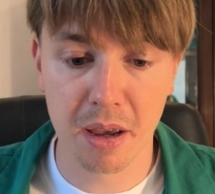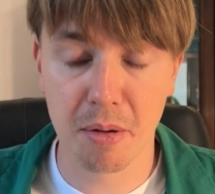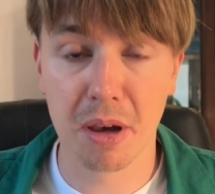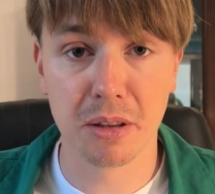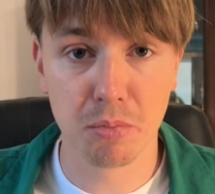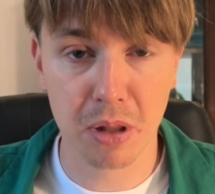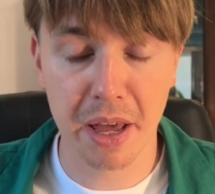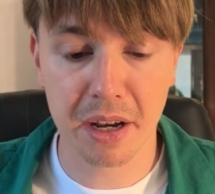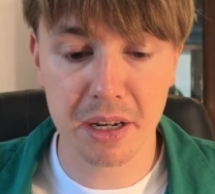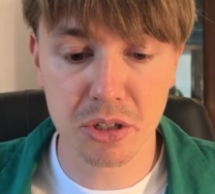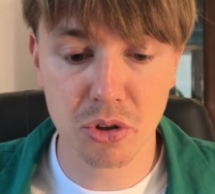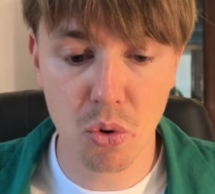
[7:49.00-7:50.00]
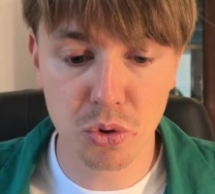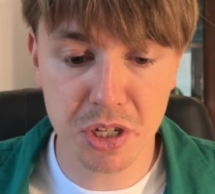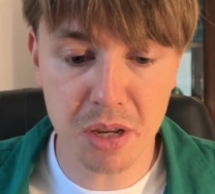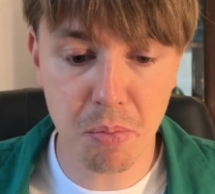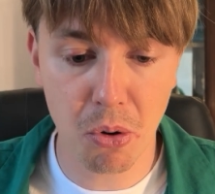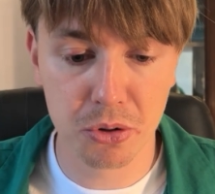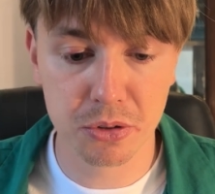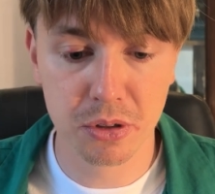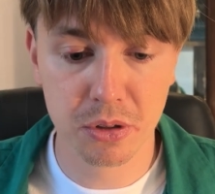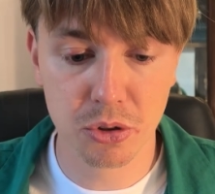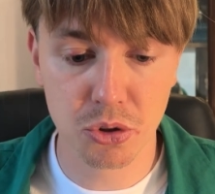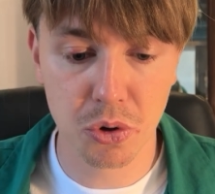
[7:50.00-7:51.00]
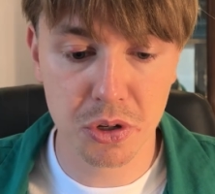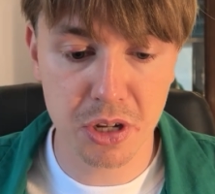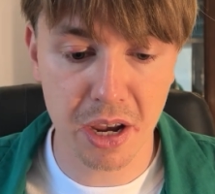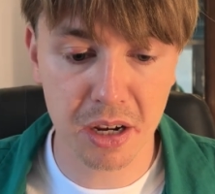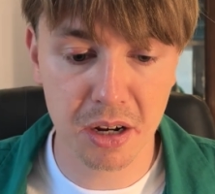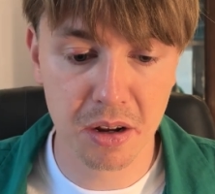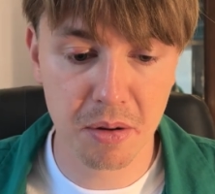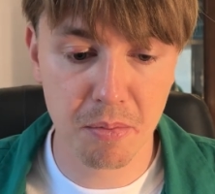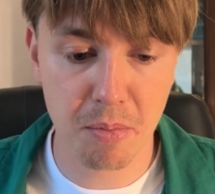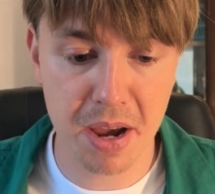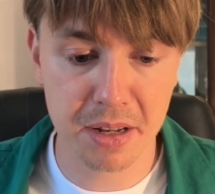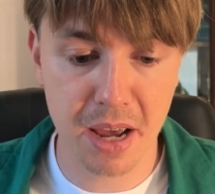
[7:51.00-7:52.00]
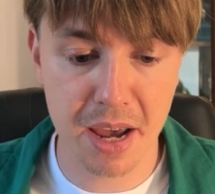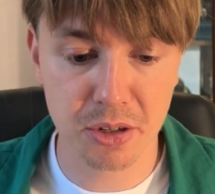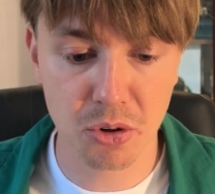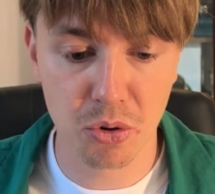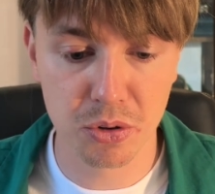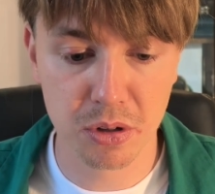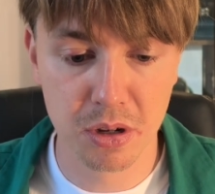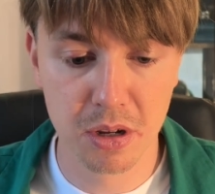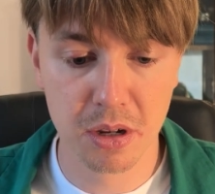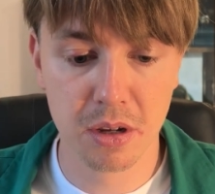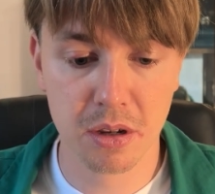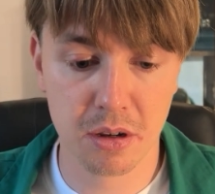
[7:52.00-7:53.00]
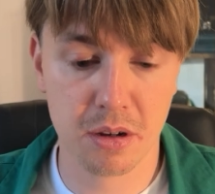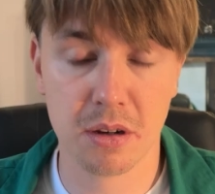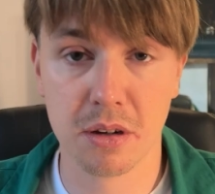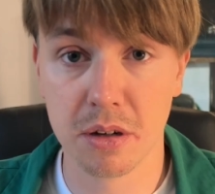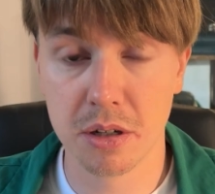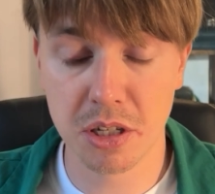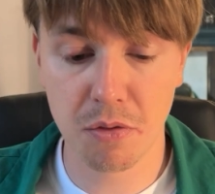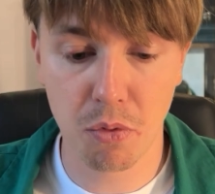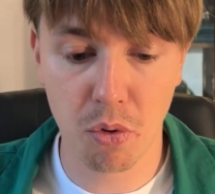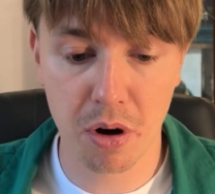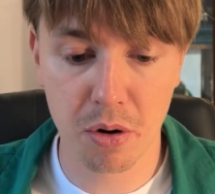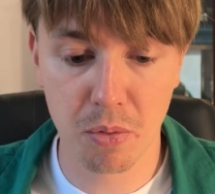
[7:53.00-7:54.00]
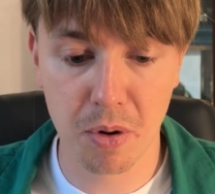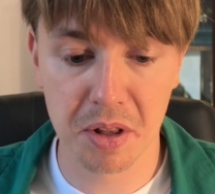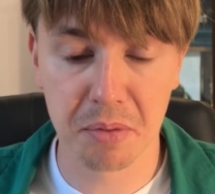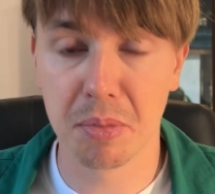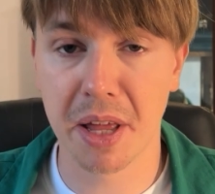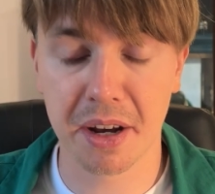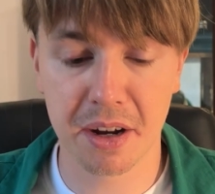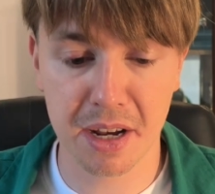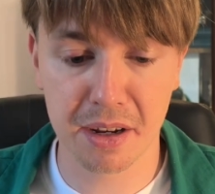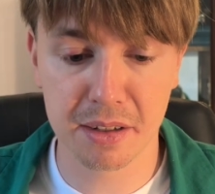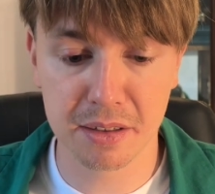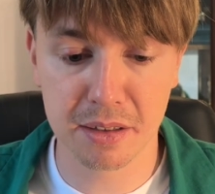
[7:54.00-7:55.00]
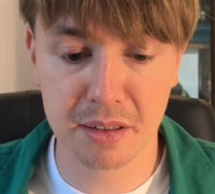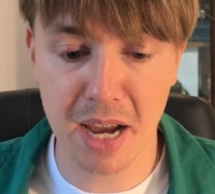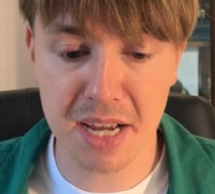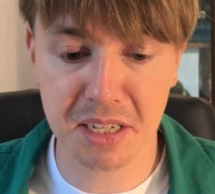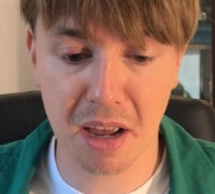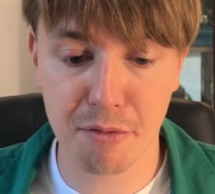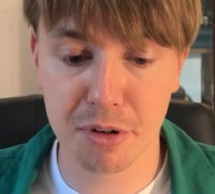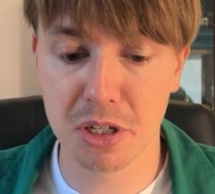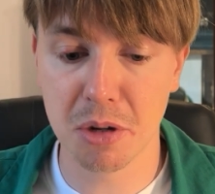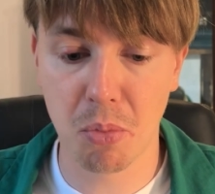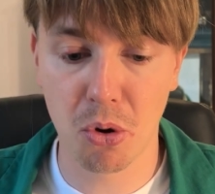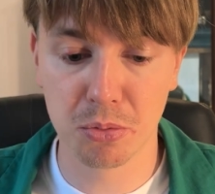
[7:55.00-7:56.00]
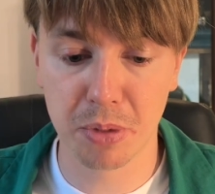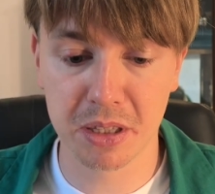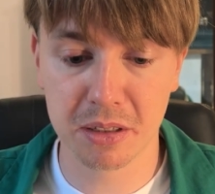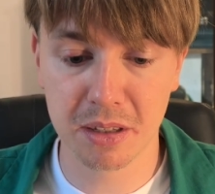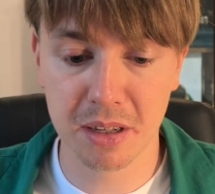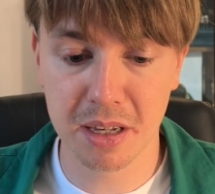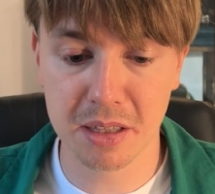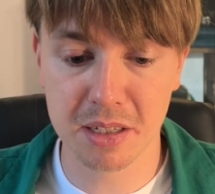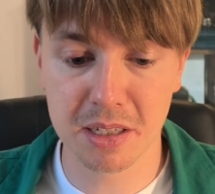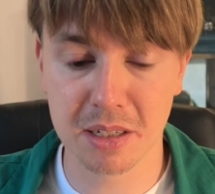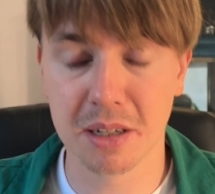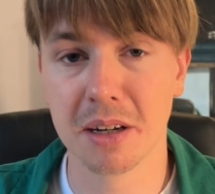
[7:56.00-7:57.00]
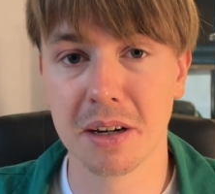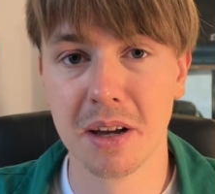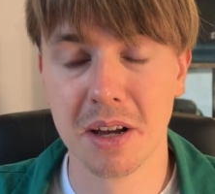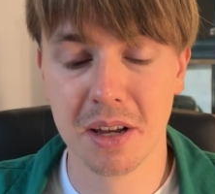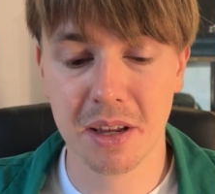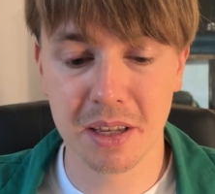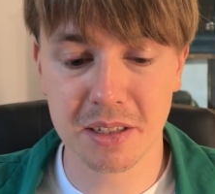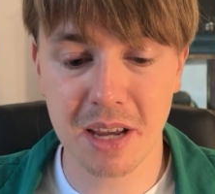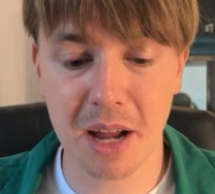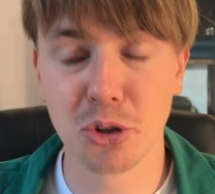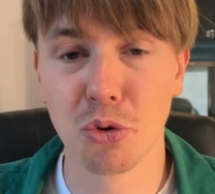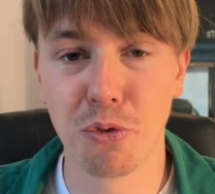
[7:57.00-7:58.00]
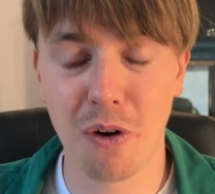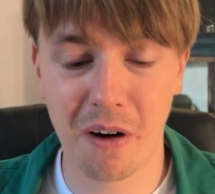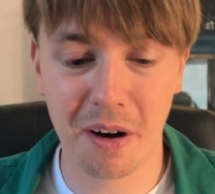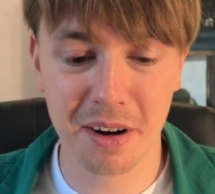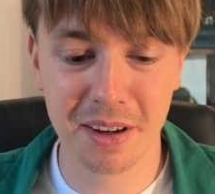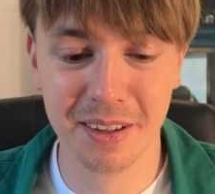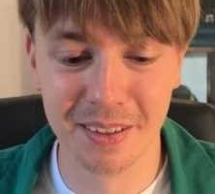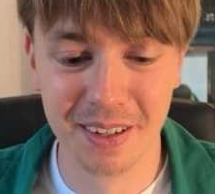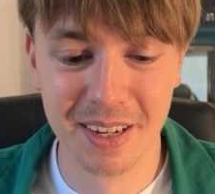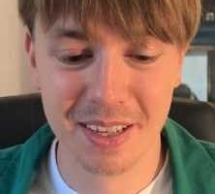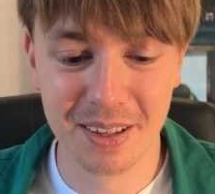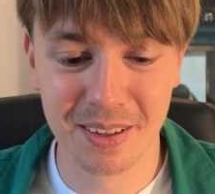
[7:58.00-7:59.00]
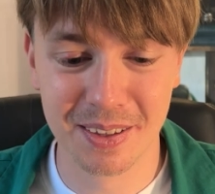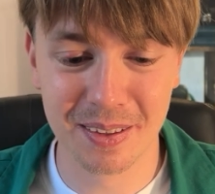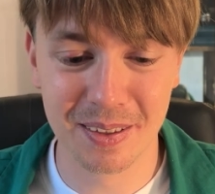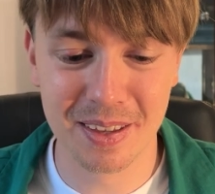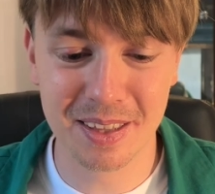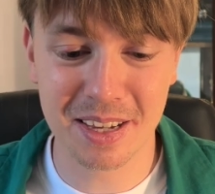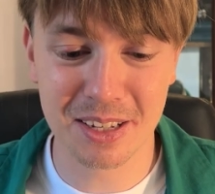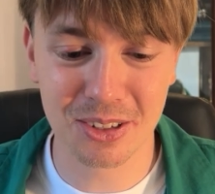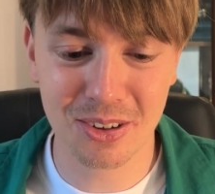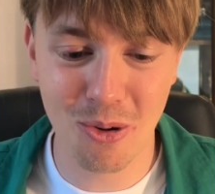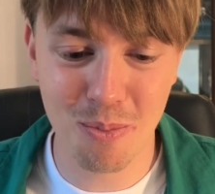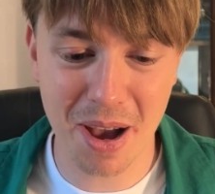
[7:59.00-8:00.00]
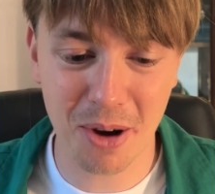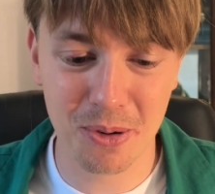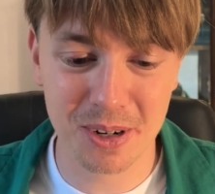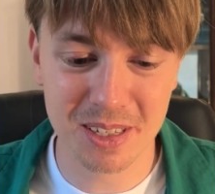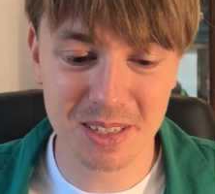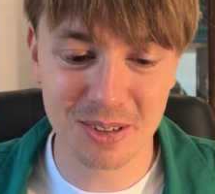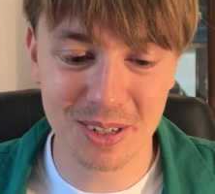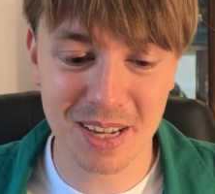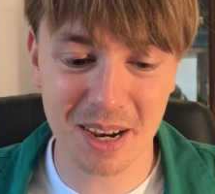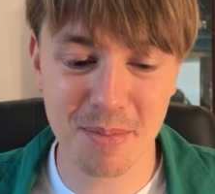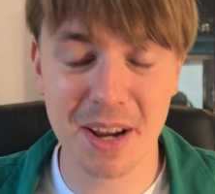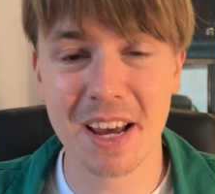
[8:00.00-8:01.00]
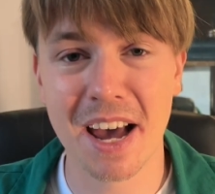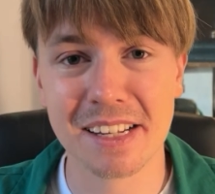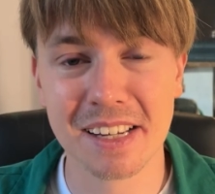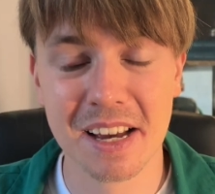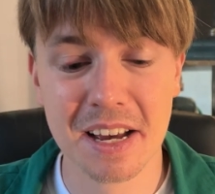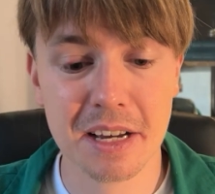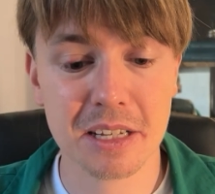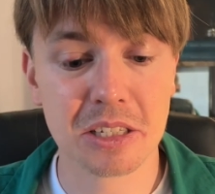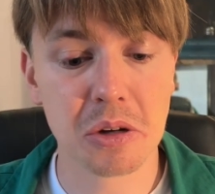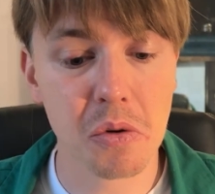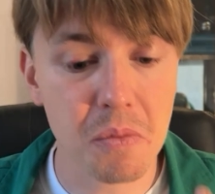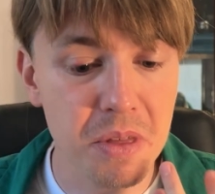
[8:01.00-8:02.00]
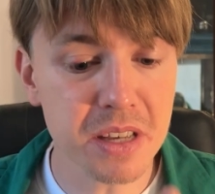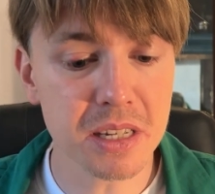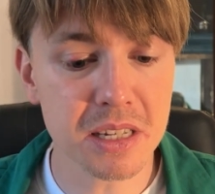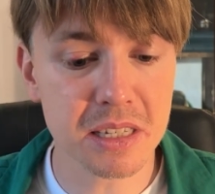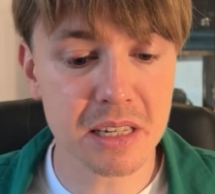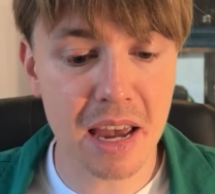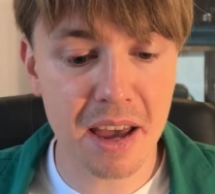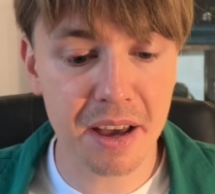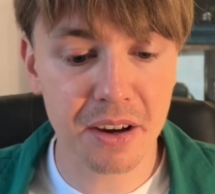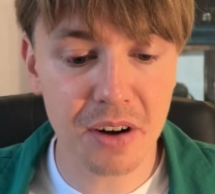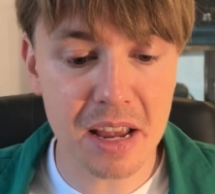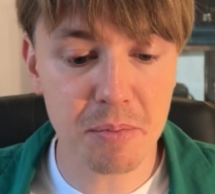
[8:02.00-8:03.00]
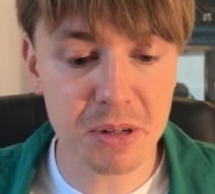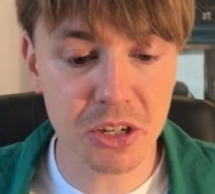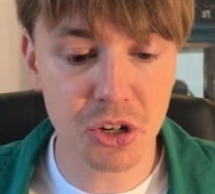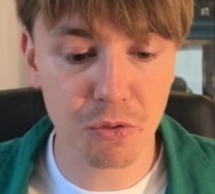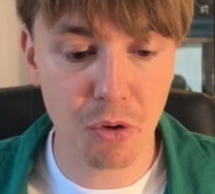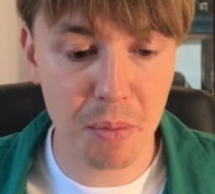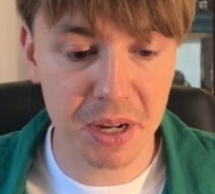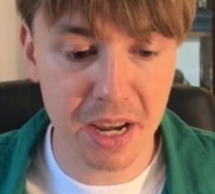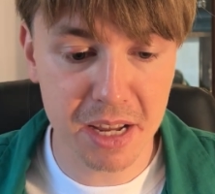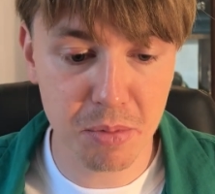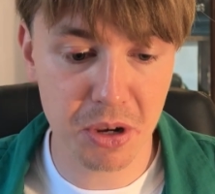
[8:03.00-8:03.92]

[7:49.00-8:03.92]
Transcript: and black has no d pawn to attack my knight on c4. Well, black does have a d pawn, but it's gone too far. It cannot go backwards to attack my knight. So this is a great position for my knight,